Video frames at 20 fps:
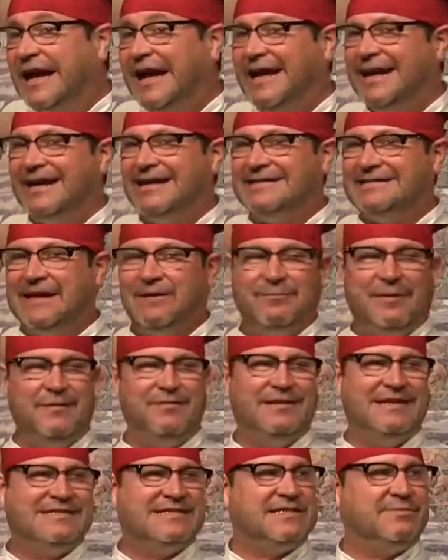Eat it, tell
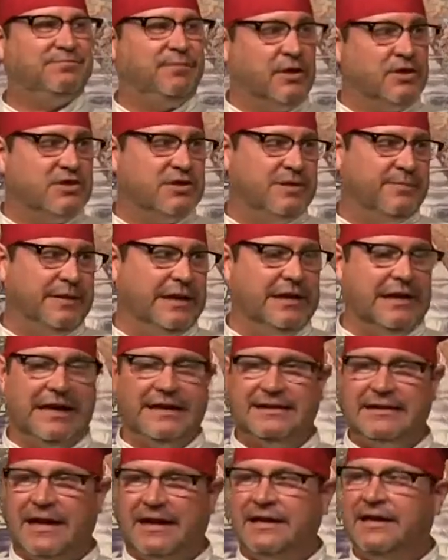people it's supposed to be
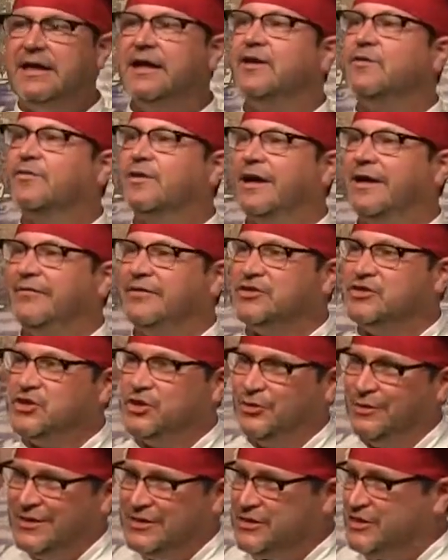like that. Having
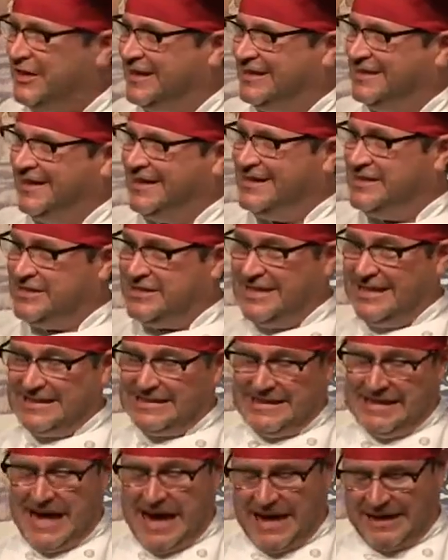chewy chicken on the
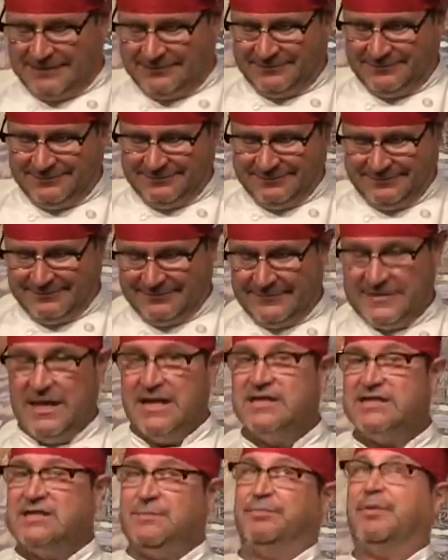stick tonight.
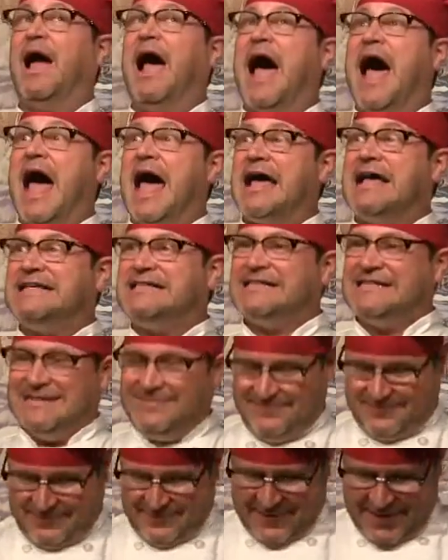Surprise!
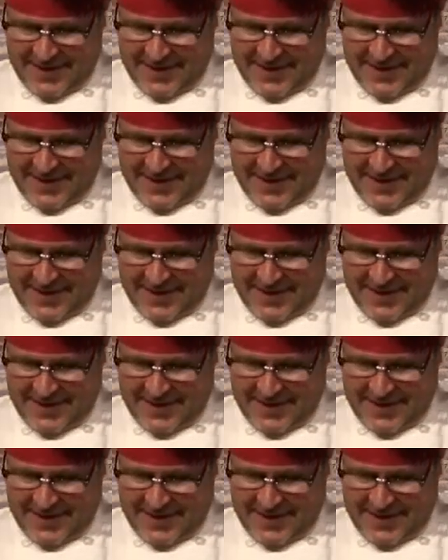